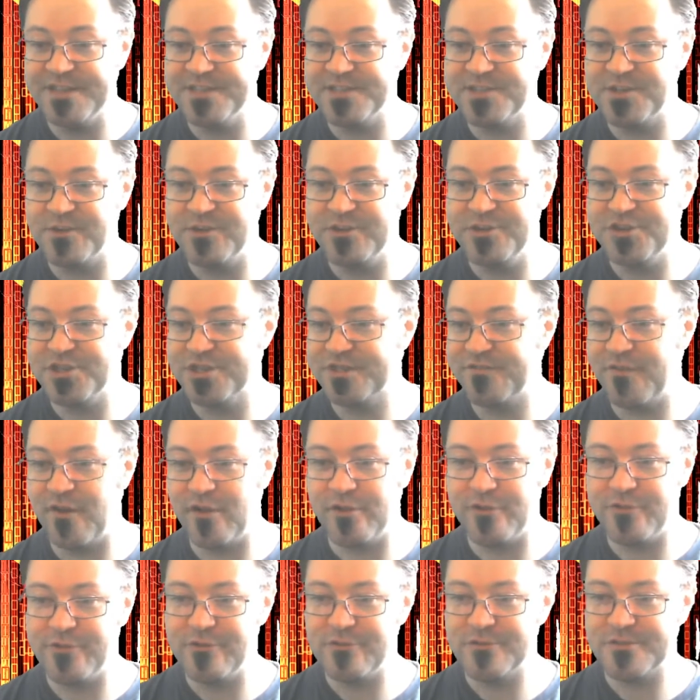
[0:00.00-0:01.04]
so you just
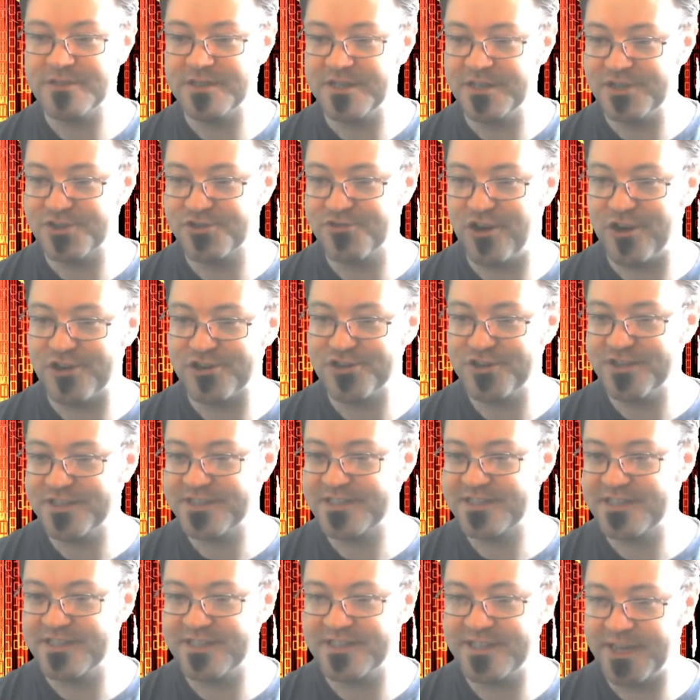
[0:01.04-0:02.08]
follow those instructions
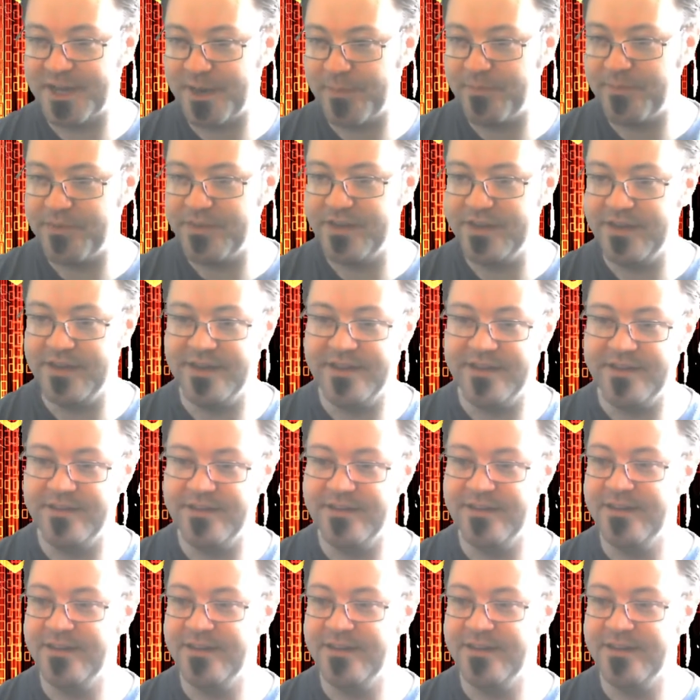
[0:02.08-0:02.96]
to set up the